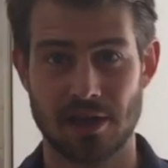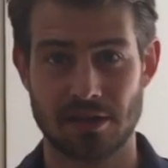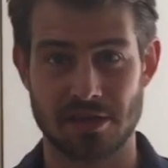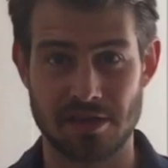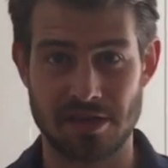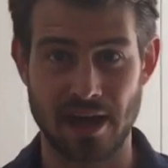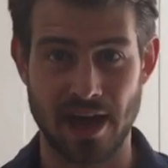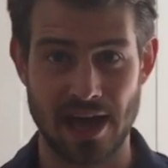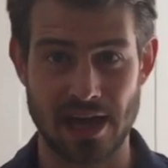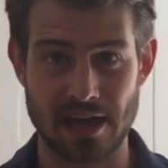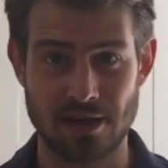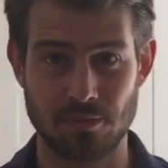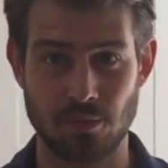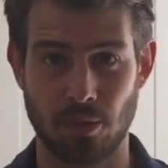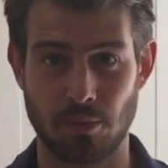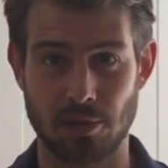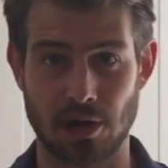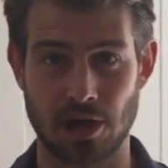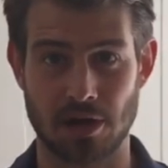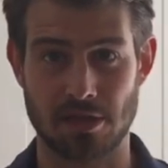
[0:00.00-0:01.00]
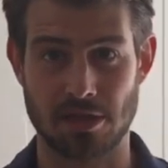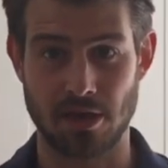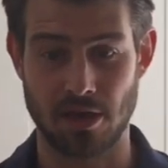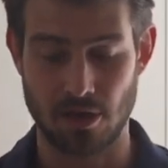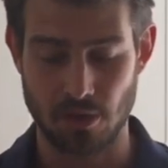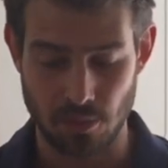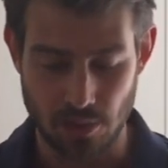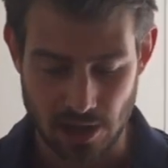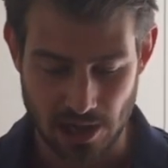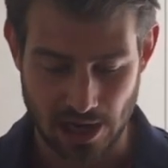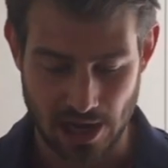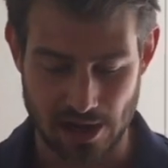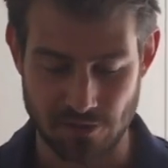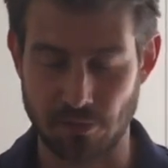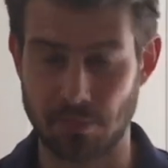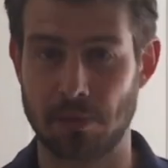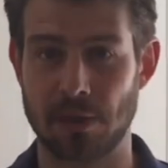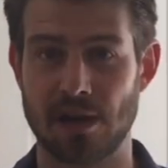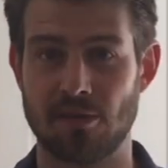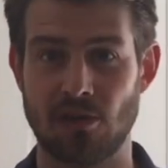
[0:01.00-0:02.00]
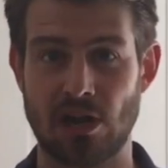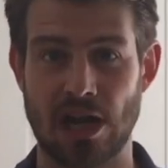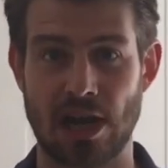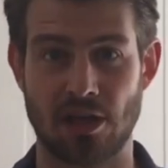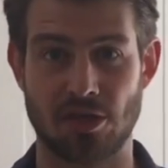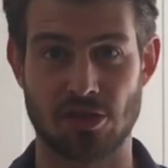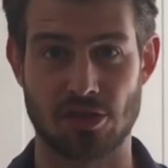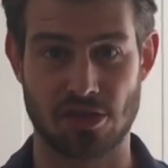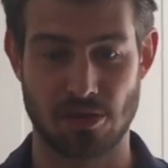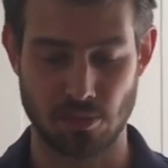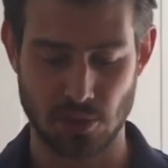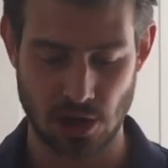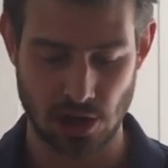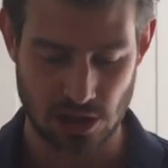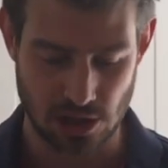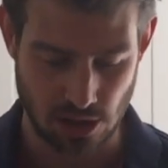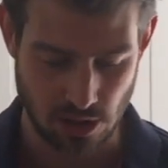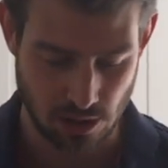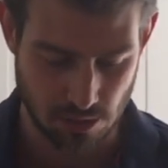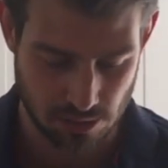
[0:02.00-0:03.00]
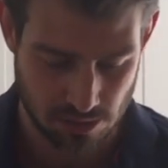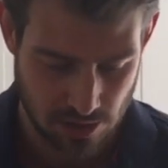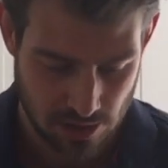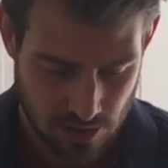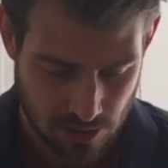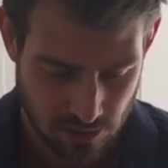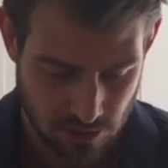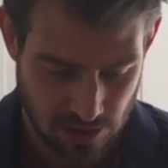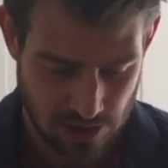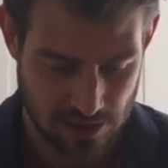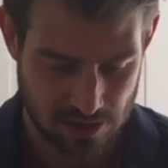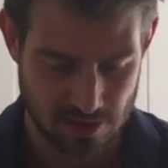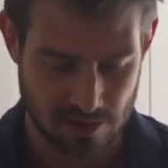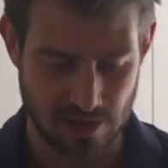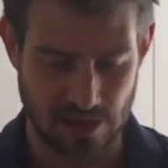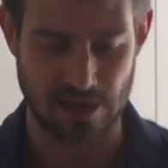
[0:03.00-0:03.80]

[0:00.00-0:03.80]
Today, what we're going to do, we're going to have a bit of a lunch and we're going to use these